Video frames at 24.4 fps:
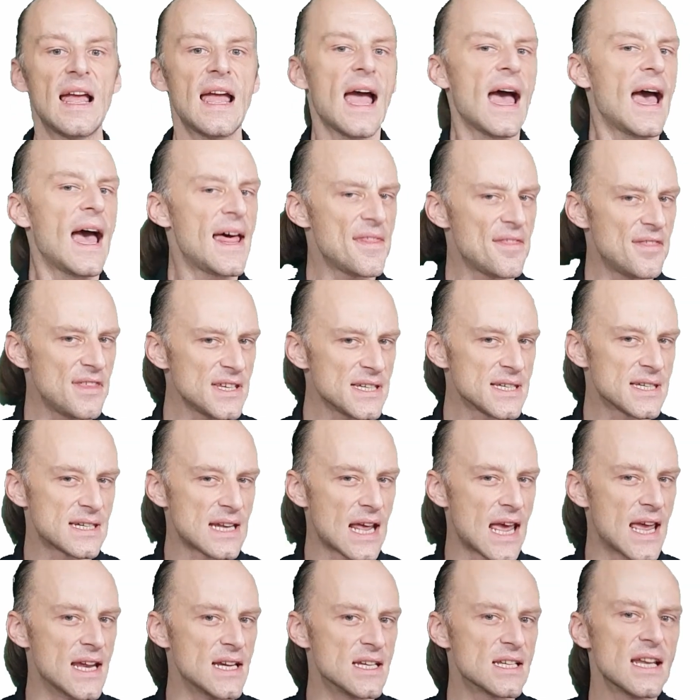At this
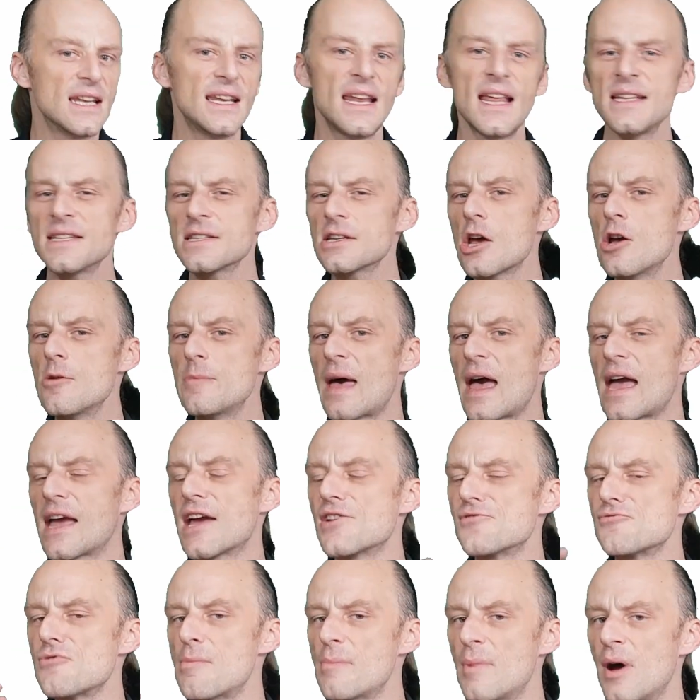stage, let's go back and
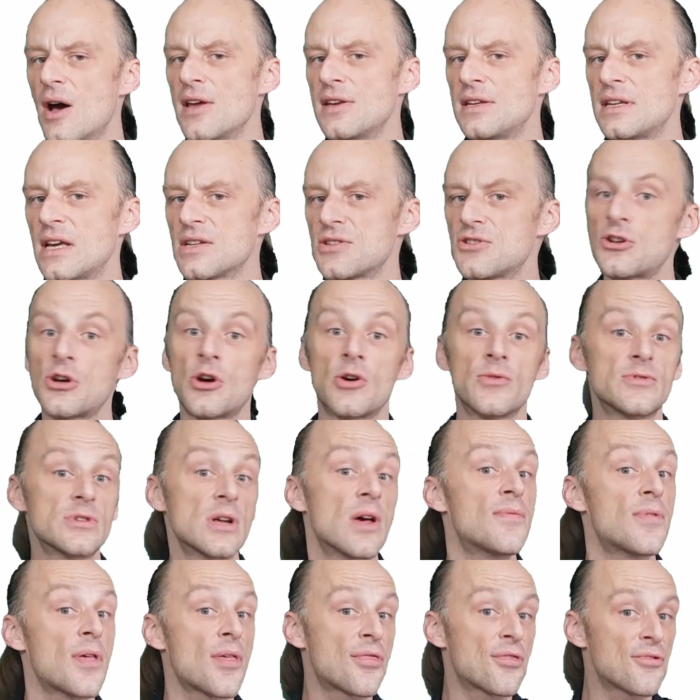remind ourselves
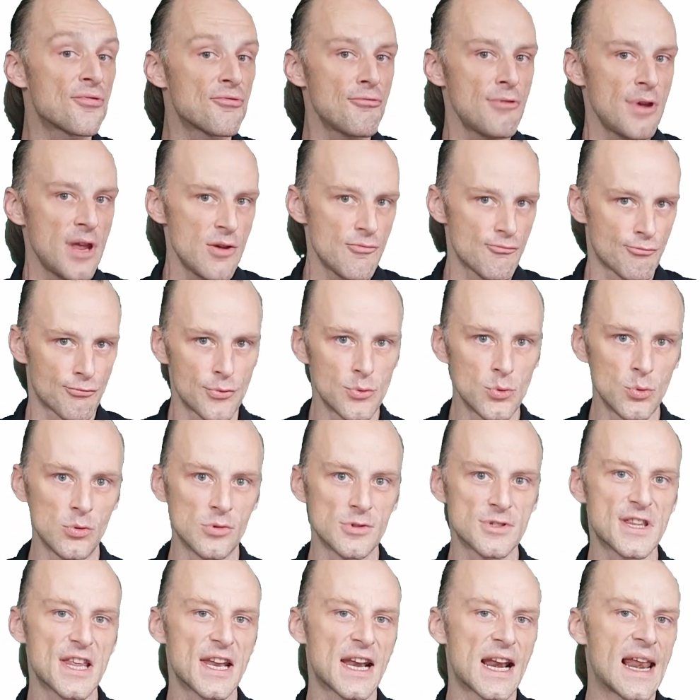of the three
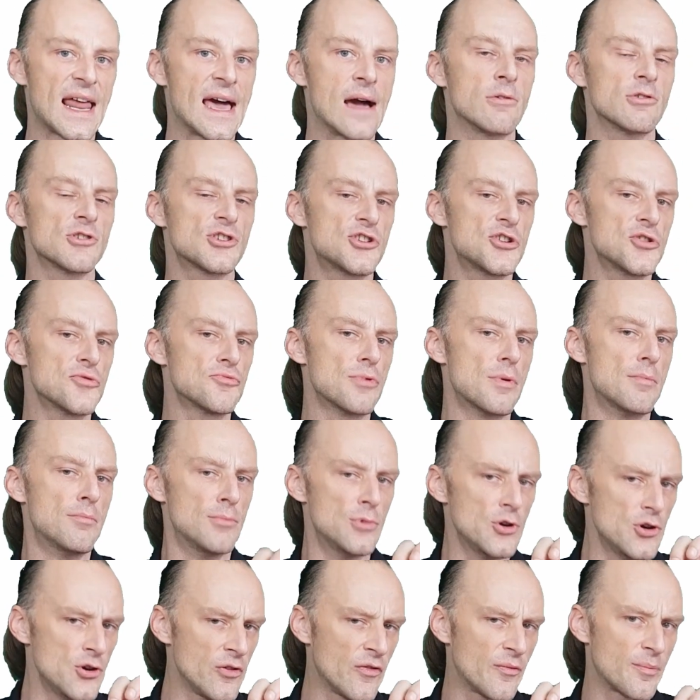rules that allow us to
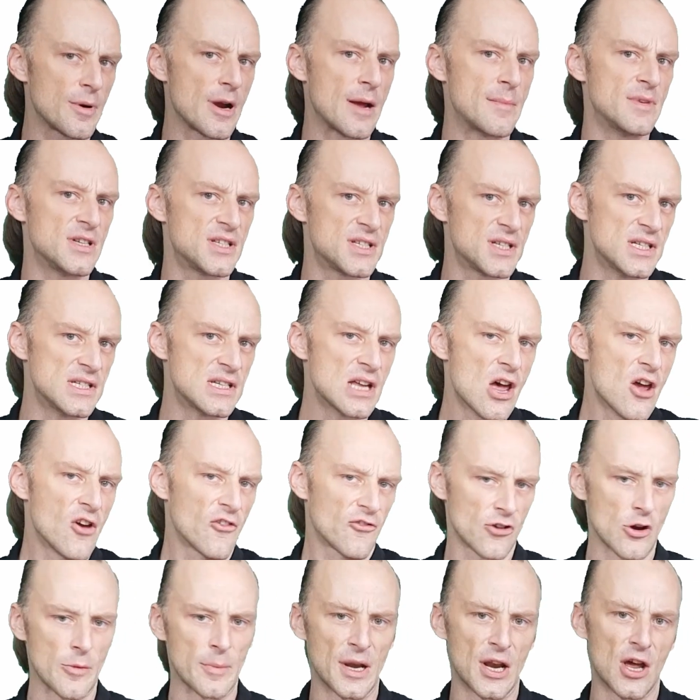remove premises
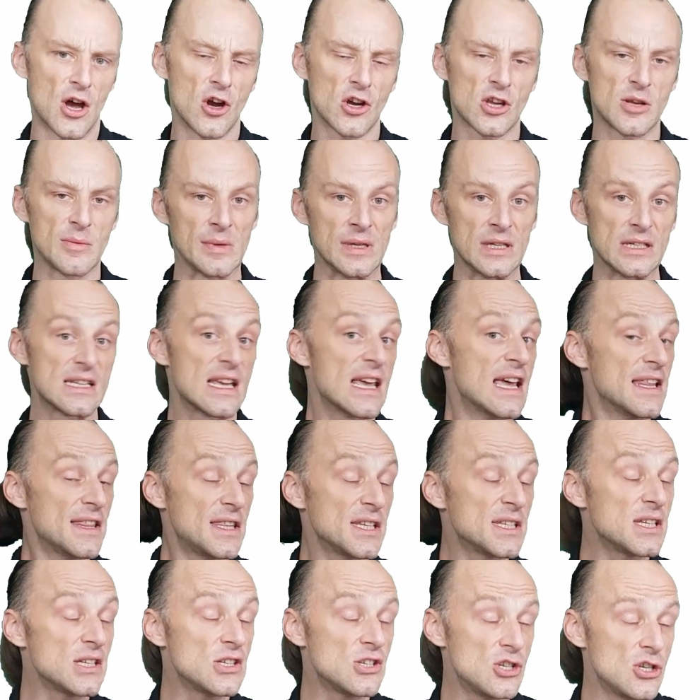from an argument.
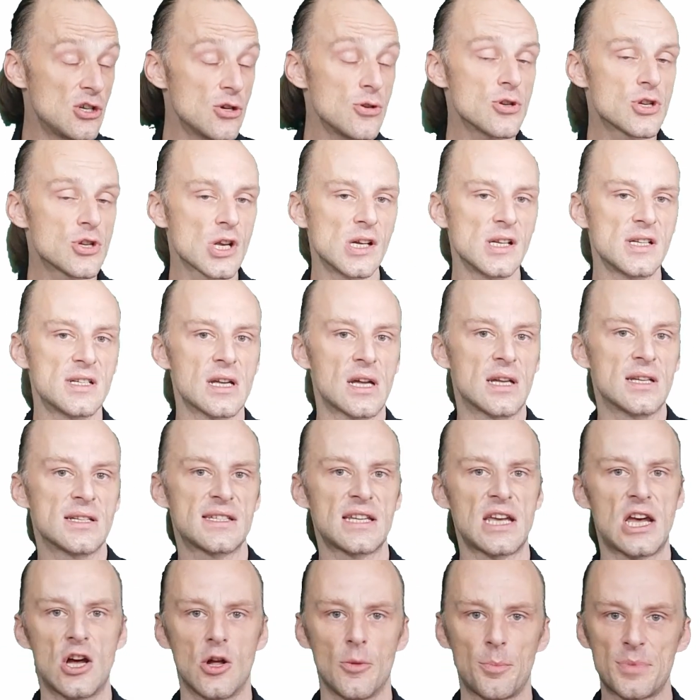This is usually done to
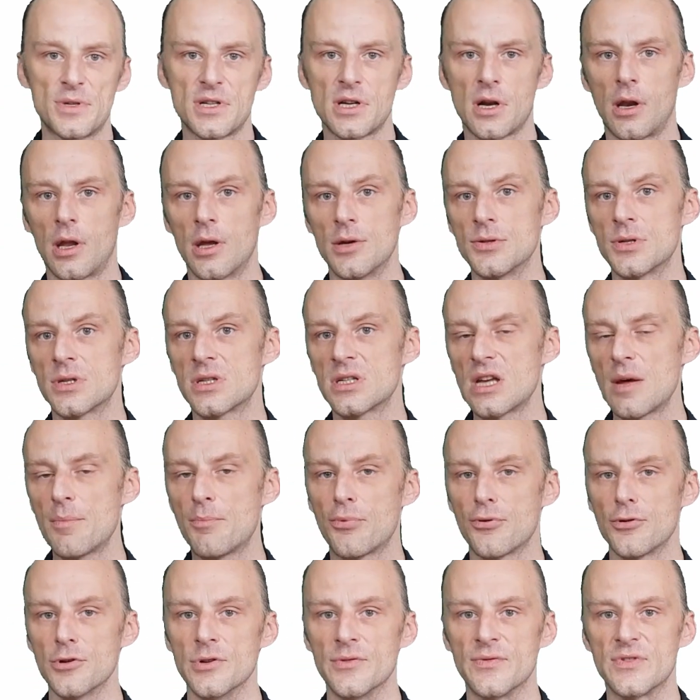help us close
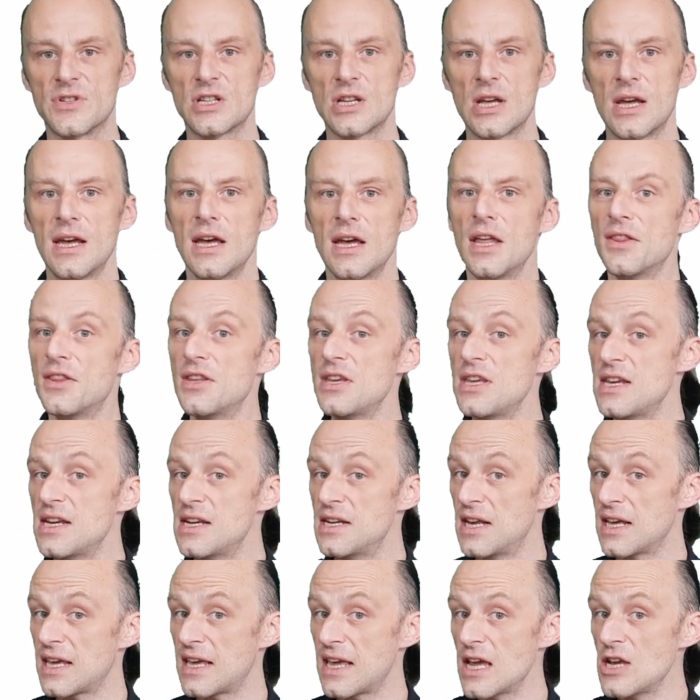subproofs. The
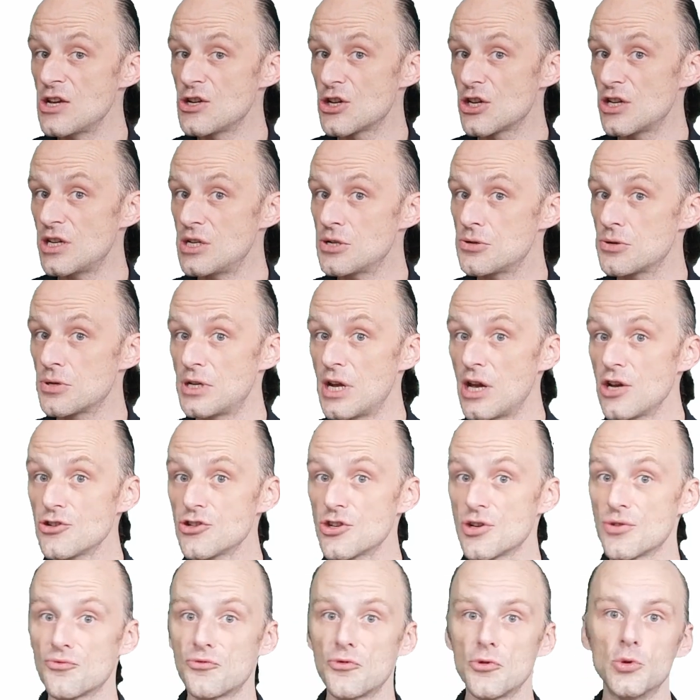negation
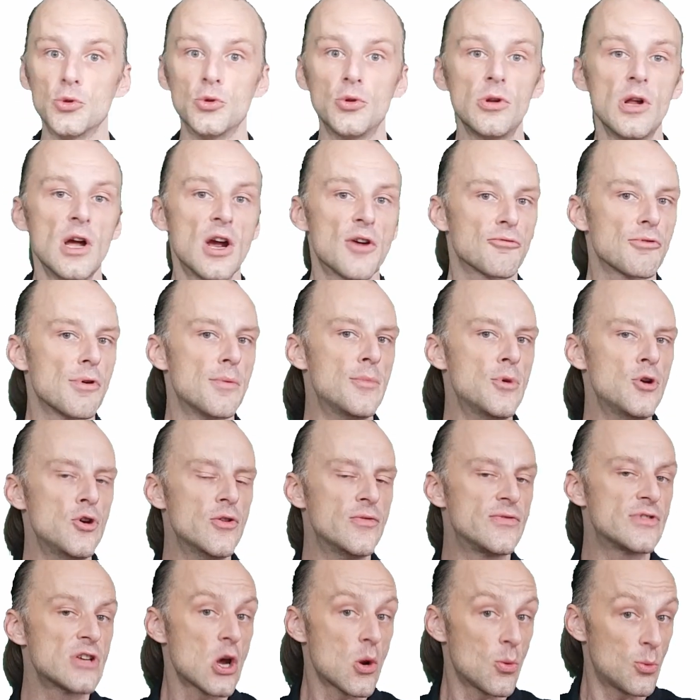introduction rule
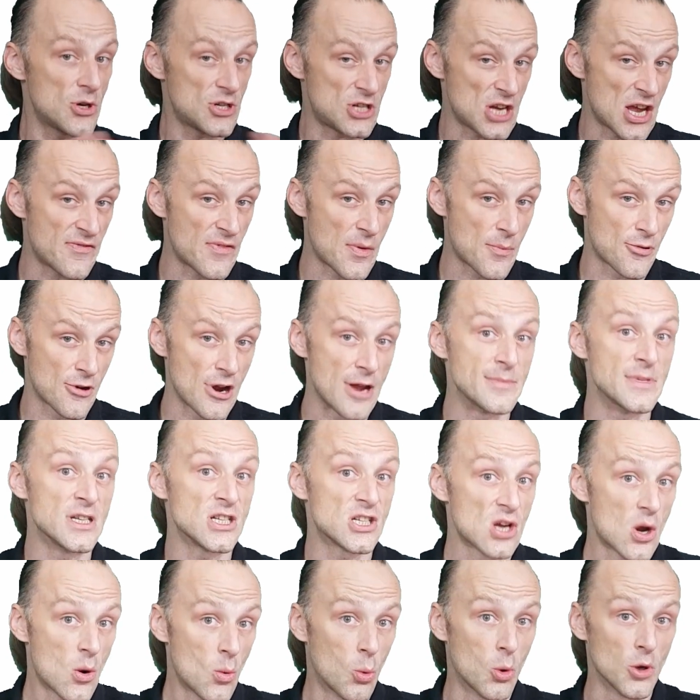removes whichever
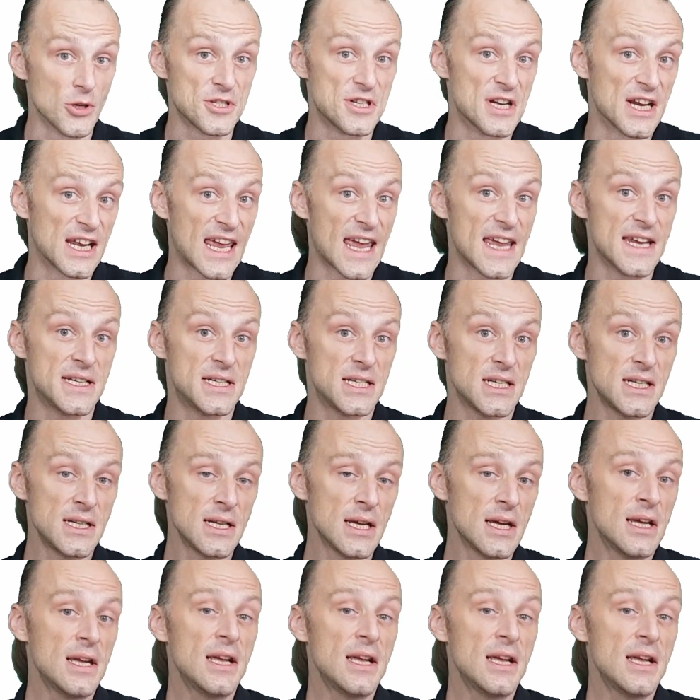premise was negated.